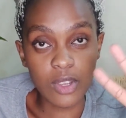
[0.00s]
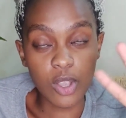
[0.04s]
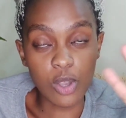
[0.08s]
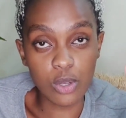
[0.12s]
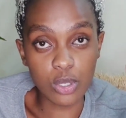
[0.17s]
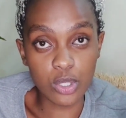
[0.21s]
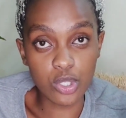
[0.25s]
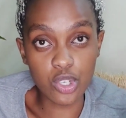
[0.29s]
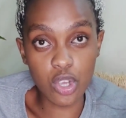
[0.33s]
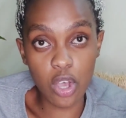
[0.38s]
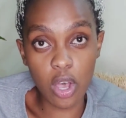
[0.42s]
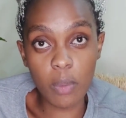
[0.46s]

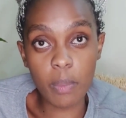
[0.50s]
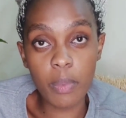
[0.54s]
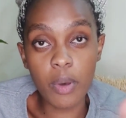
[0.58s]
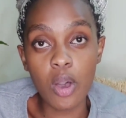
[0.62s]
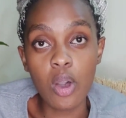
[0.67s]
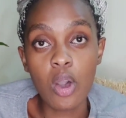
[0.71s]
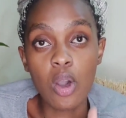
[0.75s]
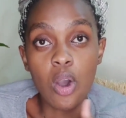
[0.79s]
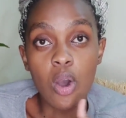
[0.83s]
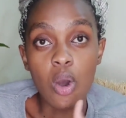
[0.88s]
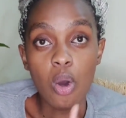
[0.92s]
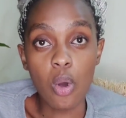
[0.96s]
on top
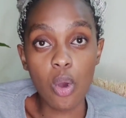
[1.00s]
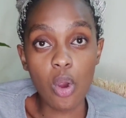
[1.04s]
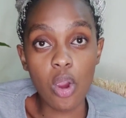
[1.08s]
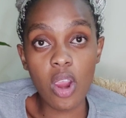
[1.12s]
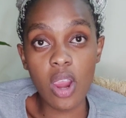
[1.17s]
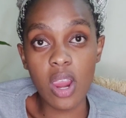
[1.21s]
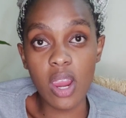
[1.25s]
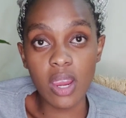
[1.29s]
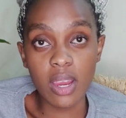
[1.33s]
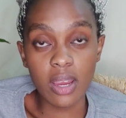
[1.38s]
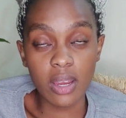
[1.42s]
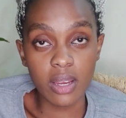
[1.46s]

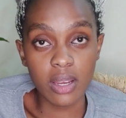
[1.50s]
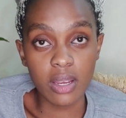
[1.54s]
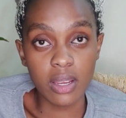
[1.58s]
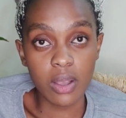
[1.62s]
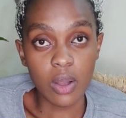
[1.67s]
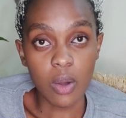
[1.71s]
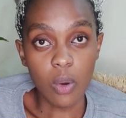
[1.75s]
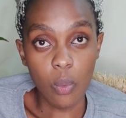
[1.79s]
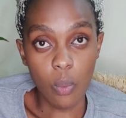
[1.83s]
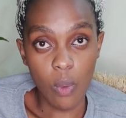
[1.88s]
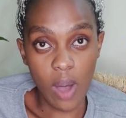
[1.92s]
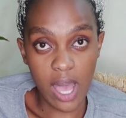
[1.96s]
or
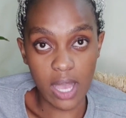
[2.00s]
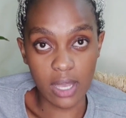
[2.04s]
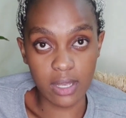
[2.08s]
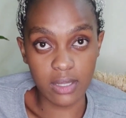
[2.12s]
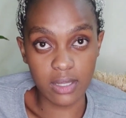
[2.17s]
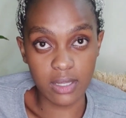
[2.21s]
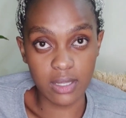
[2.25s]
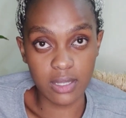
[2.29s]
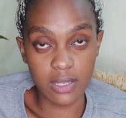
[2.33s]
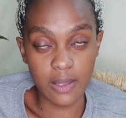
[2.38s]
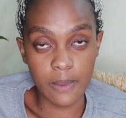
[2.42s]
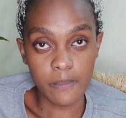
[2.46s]

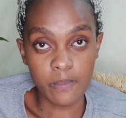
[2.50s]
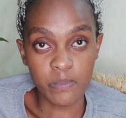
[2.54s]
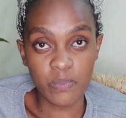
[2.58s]
wax